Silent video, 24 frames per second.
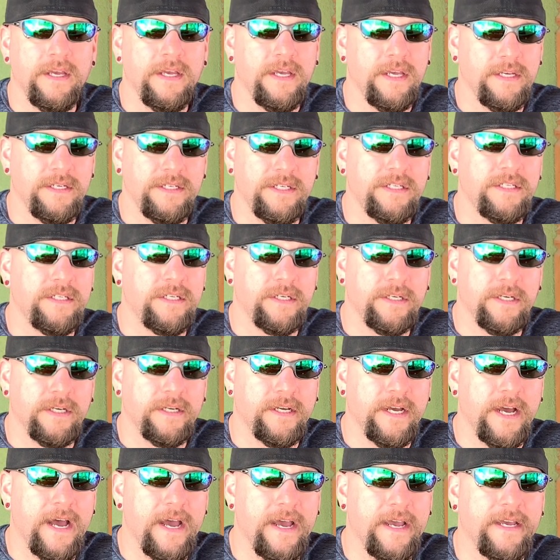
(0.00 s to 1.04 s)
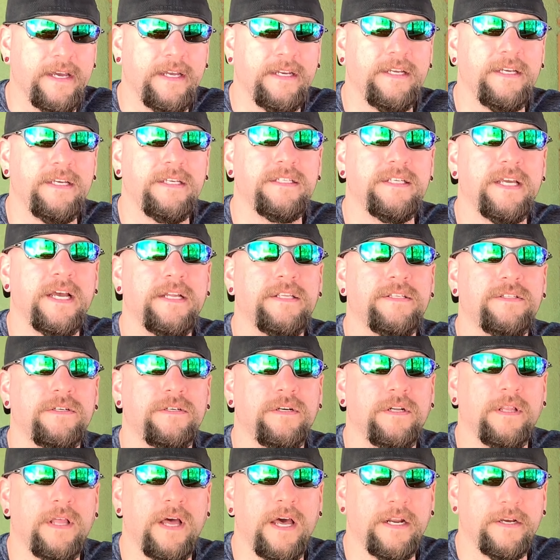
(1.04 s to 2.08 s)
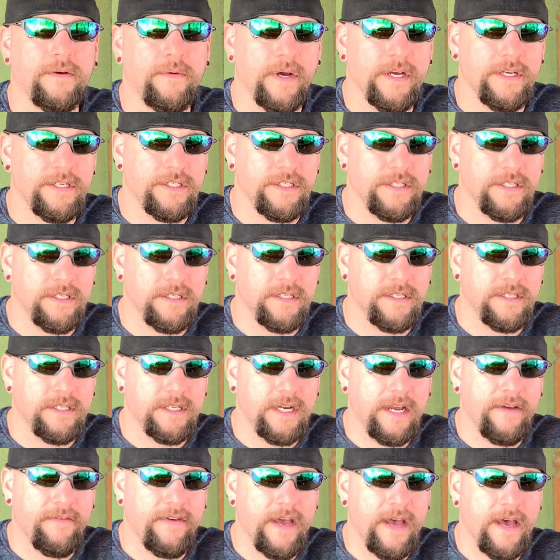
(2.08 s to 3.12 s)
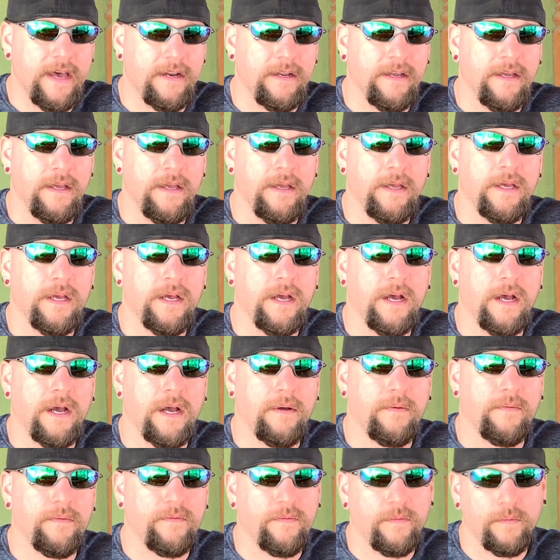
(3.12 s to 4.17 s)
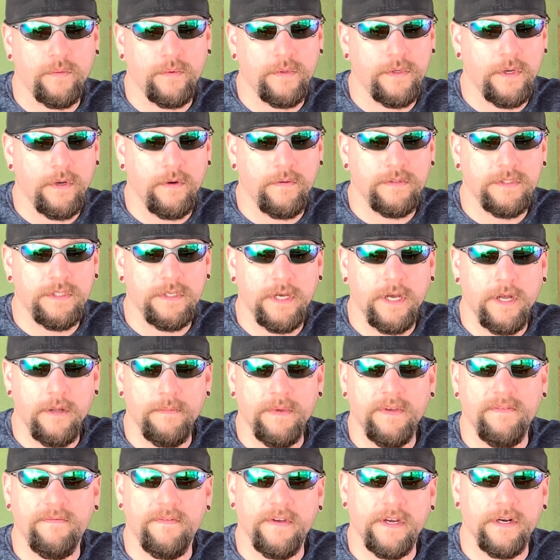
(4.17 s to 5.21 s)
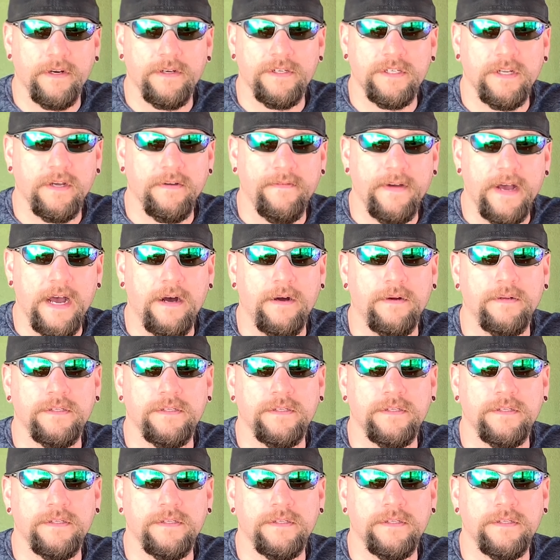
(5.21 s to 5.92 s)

He's just a good guy, and he's answered a lot of questions that I've had, uh, you know, to help me figure stuff out.